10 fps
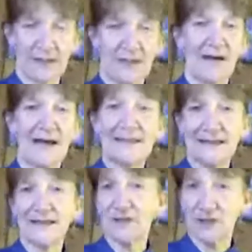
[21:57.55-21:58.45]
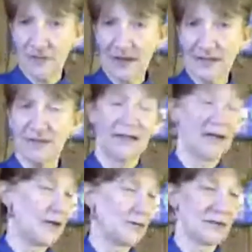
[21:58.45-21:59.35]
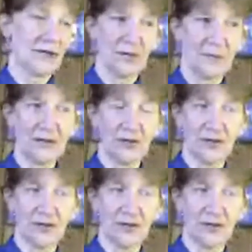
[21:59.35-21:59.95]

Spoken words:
Now, I think this is fascinating. I was an occupational